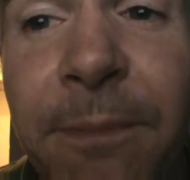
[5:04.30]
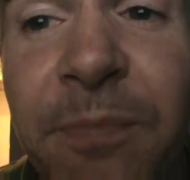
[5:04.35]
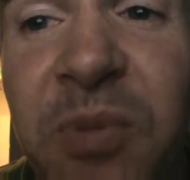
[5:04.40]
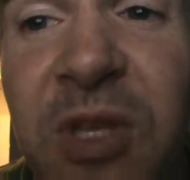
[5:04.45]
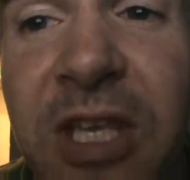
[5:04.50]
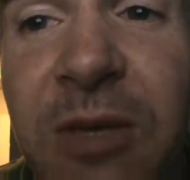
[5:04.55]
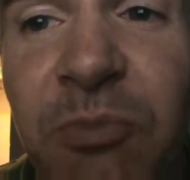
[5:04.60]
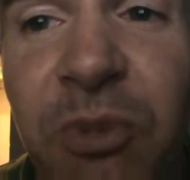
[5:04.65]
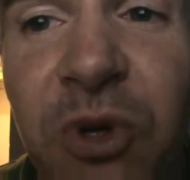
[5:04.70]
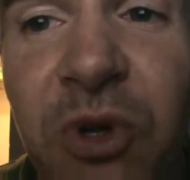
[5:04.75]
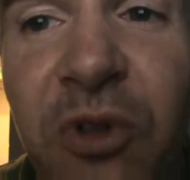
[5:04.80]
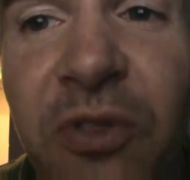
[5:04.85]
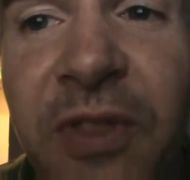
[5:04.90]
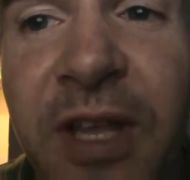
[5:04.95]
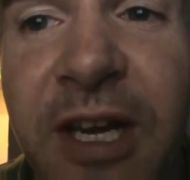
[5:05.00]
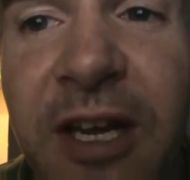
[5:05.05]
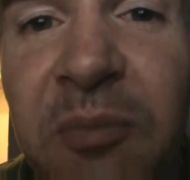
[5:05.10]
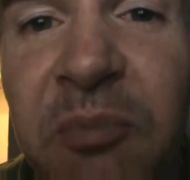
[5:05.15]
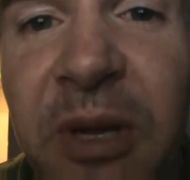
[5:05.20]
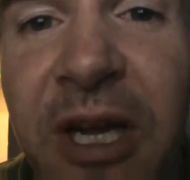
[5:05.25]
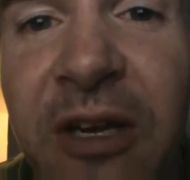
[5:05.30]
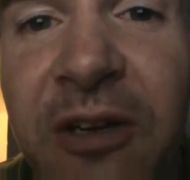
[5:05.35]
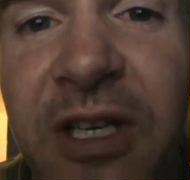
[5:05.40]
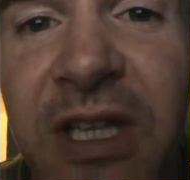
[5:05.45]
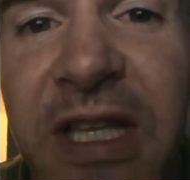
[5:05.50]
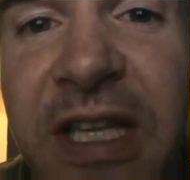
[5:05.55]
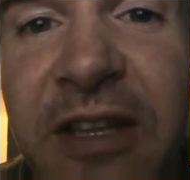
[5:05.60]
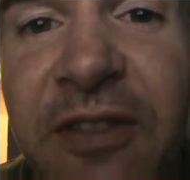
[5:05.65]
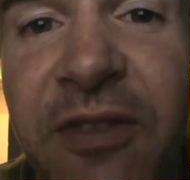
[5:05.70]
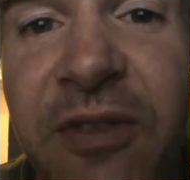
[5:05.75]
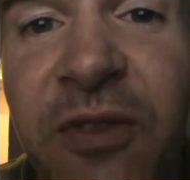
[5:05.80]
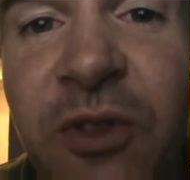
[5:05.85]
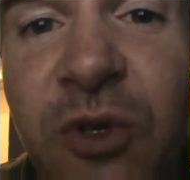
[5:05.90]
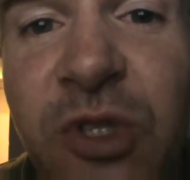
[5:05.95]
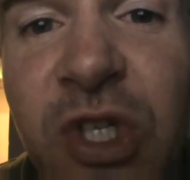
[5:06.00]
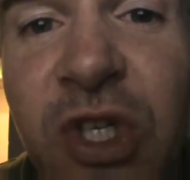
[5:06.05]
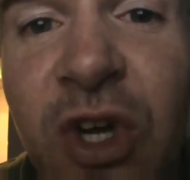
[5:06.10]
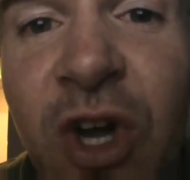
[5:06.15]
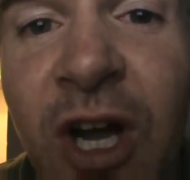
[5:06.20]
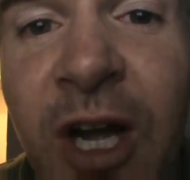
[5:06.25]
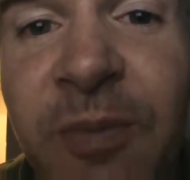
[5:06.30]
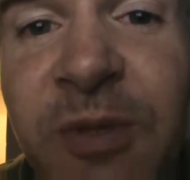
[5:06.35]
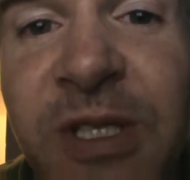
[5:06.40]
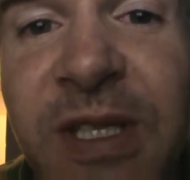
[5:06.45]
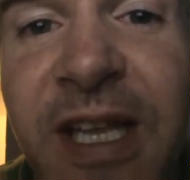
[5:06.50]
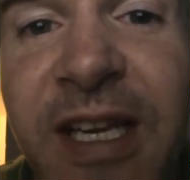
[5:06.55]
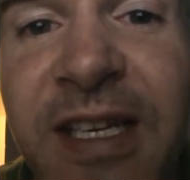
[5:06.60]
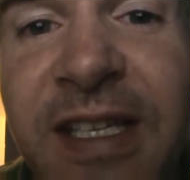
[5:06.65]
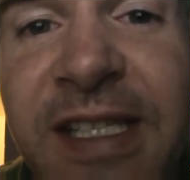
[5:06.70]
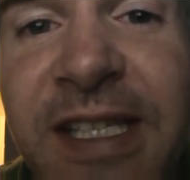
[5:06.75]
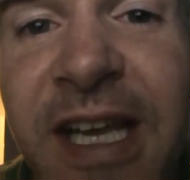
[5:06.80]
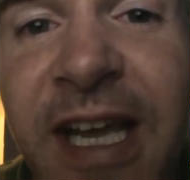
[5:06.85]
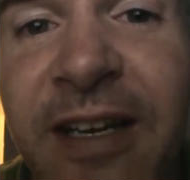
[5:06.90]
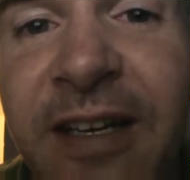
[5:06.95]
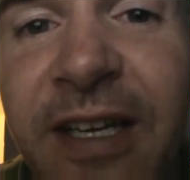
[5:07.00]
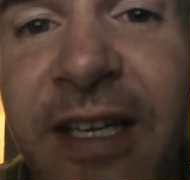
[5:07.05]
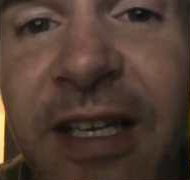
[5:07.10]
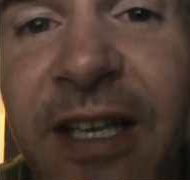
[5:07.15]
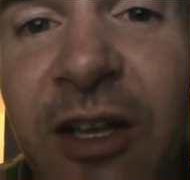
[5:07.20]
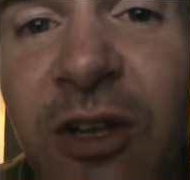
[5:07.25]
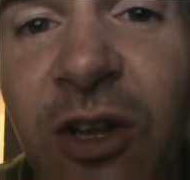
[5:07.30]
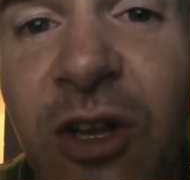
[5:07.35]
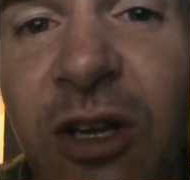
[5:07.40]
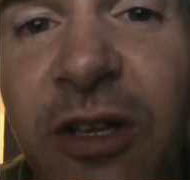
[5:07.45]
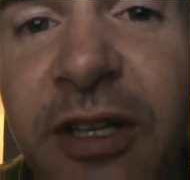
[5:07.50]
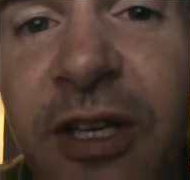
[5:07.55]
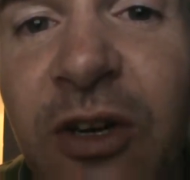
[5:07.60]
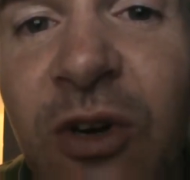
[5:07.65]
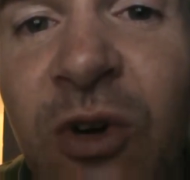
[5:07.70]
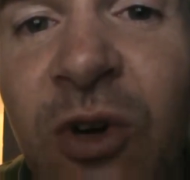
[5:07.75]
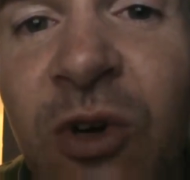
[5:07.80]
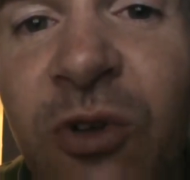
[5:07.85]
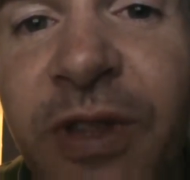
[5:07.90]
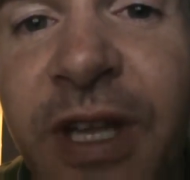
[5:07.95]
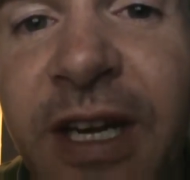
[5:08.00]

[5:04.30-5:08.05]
people that apparently those cops, they decided to kill on their own.